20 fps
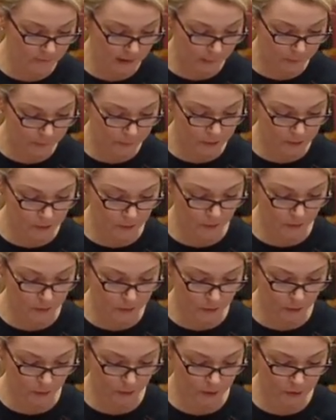Aboriginal and
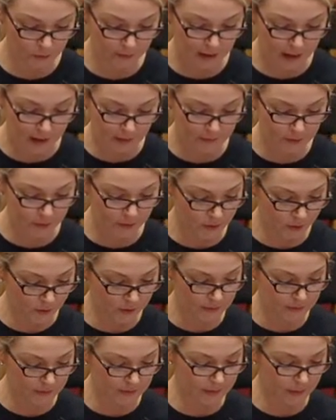Torres Strait Islander
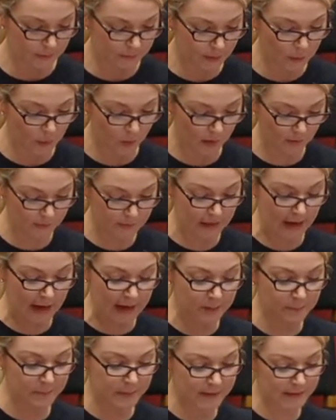Nurses and Midwives,
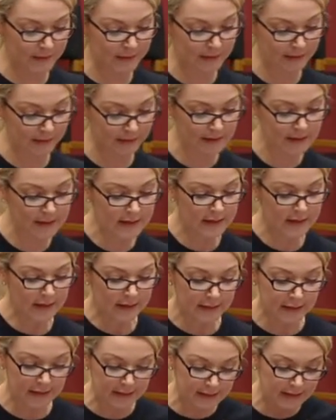and in particular,
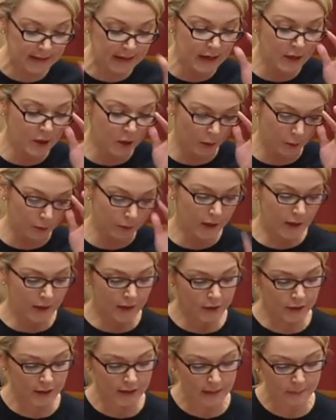their CEO,
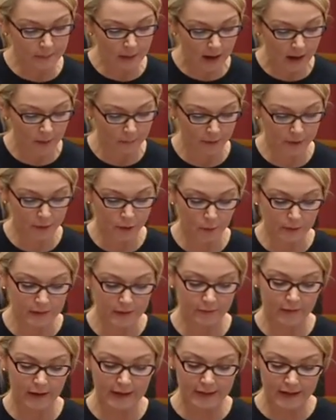Janine Muhammad, who is a
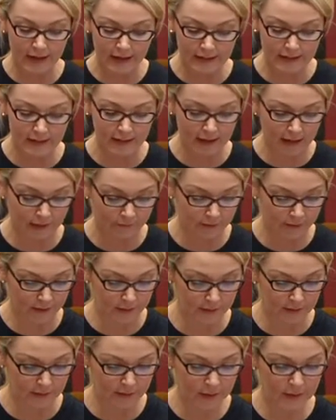fantastic
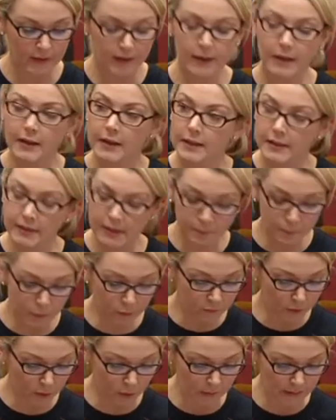advocate. Simple
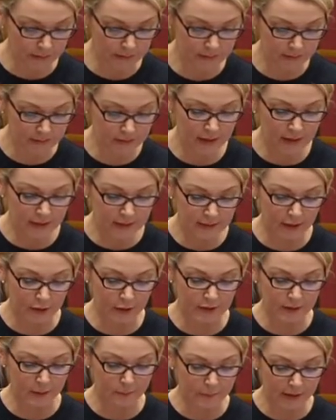requests, such
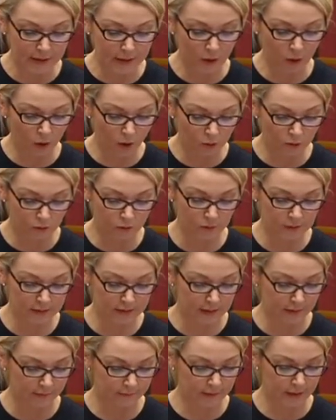as embedding cultural
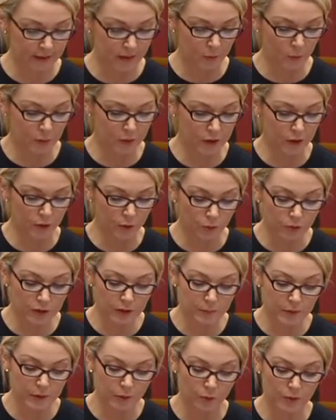safety, which can
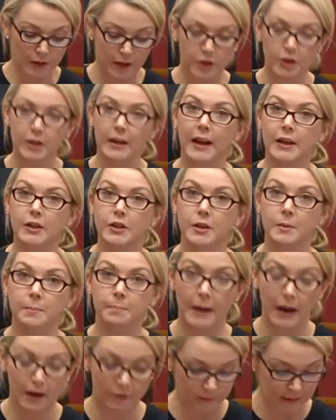also be called education
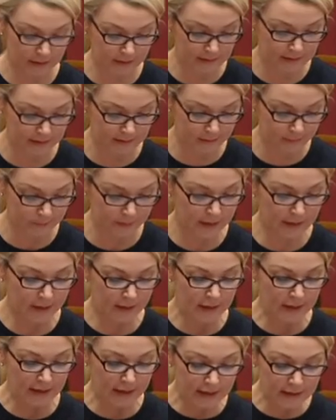about racism,
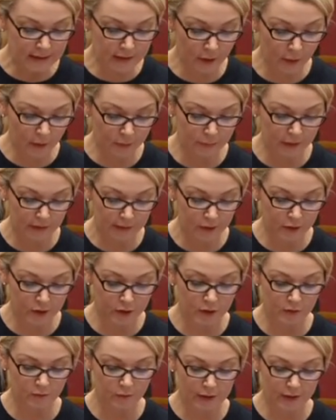into health
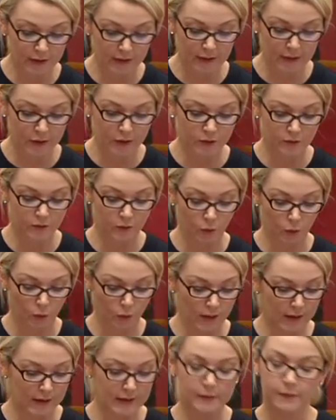practitioner regulation
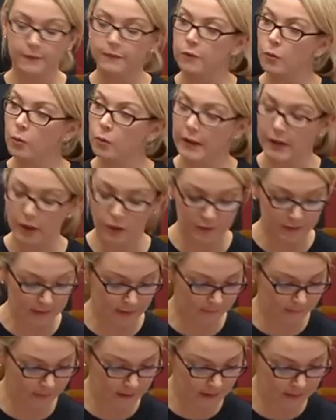law, is falling on
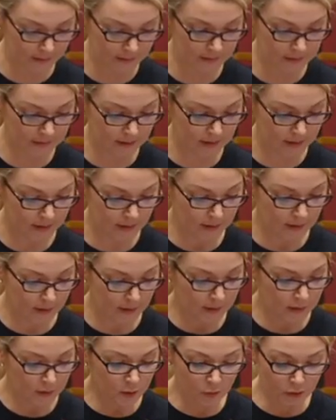deaf ears.
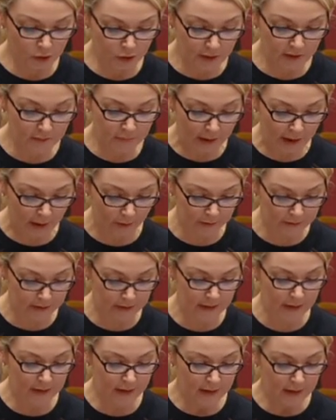To achieve
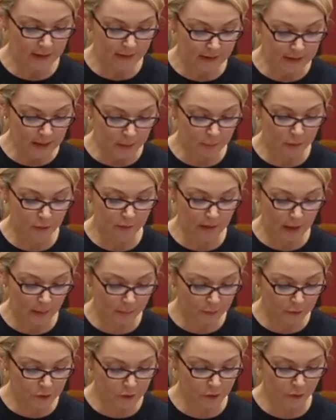parity, the number of
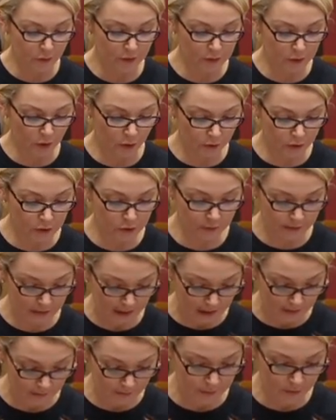Aboriginal and Torres Strait
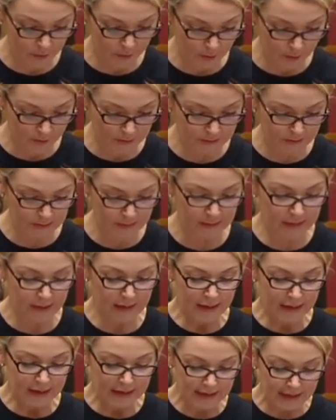Islander nurses
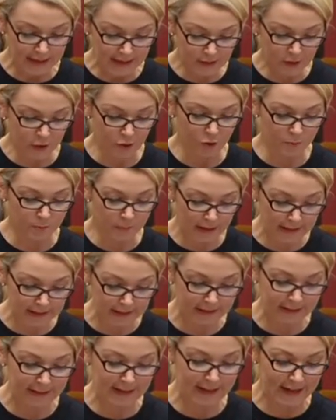needs to
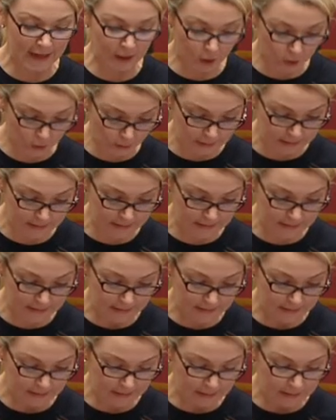dramatically increase.
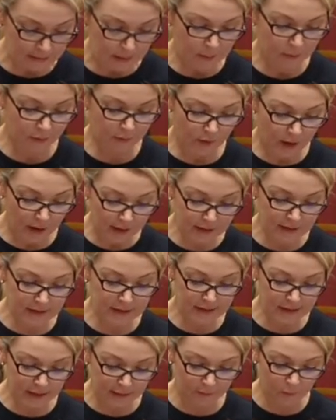Providing a
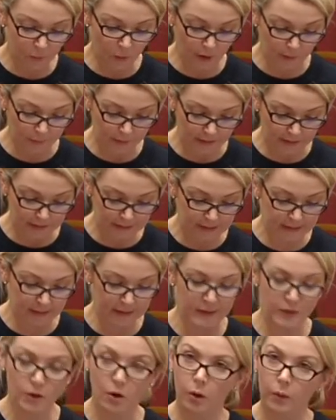safe workplace
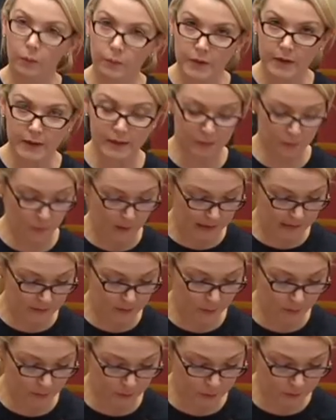is an obvious way
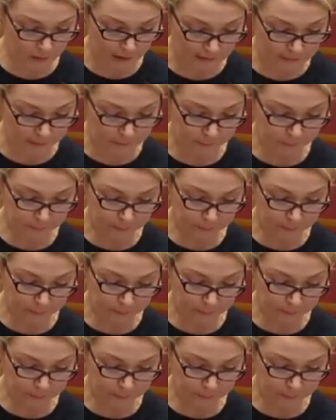to attract